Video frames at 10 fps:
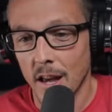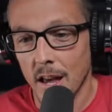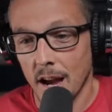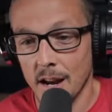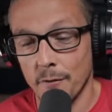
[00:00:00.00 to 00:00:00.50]

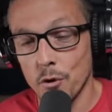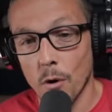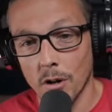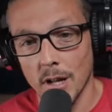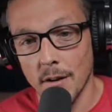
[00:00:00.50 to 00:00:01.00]
And if you
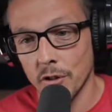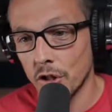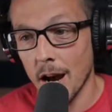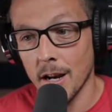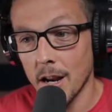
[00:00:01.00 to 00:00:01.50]
are live in the
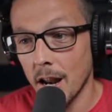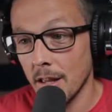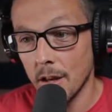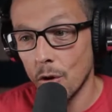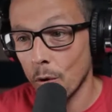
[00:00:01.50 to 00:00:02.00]
chat and
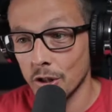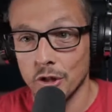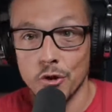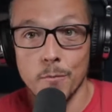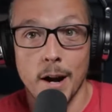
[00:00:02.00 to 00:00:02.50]
any
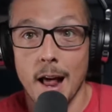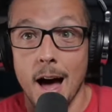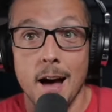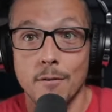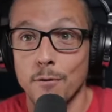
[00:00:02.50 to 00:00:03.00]
questions you might
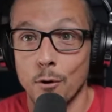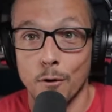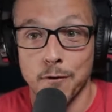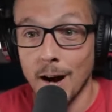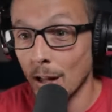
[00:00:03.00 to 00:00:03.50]
have or
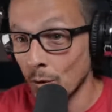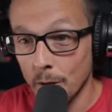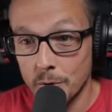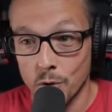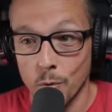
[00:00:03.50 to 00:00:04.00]

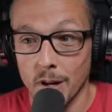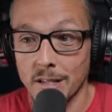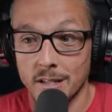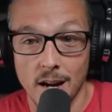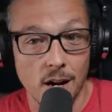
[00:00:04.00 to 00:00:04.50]
follow-ups to what I
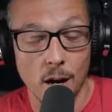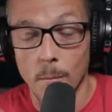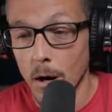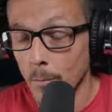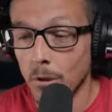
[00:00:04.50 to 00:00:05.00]
say come
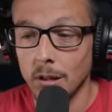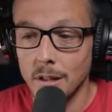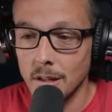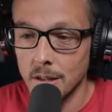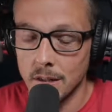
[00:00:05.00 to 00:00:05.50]
up,
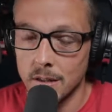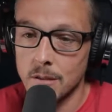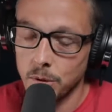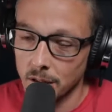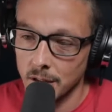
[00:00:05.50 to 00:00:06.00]
please
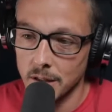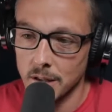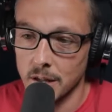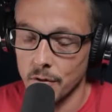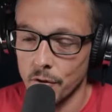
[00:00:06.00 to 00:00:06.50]

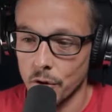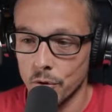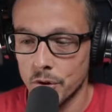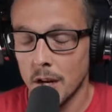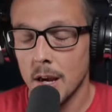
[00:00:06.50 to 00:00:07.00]
give
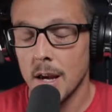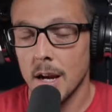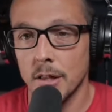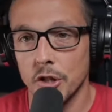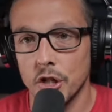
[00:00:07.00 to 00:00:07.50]
those
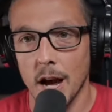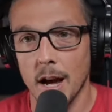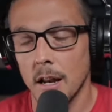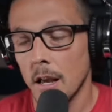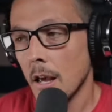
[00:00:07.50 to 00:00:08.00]
in the
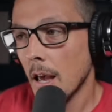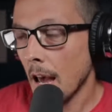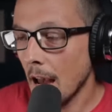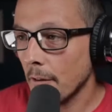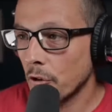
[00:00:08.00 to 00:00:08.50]
chat.
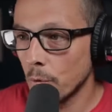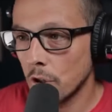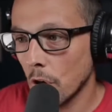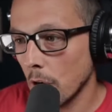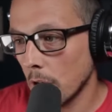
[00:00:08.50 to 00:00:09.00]
After we
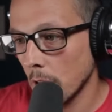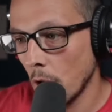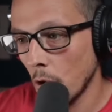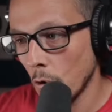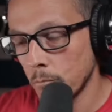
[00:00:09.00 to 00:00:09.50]
talk the
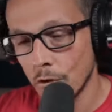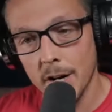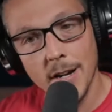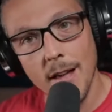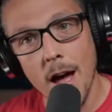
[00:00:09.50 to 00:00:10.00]
whole
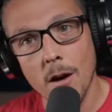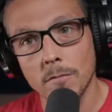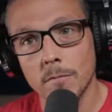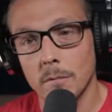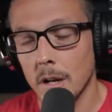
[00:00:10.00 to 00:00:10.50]

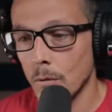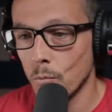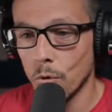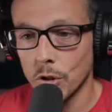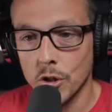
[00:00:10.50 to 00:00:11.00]
breakdown
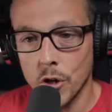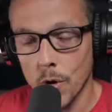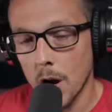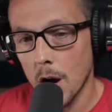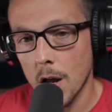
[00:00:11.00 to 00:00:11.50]
and what's
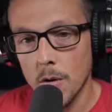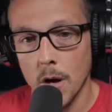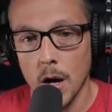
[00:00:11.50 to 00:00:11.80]
going on,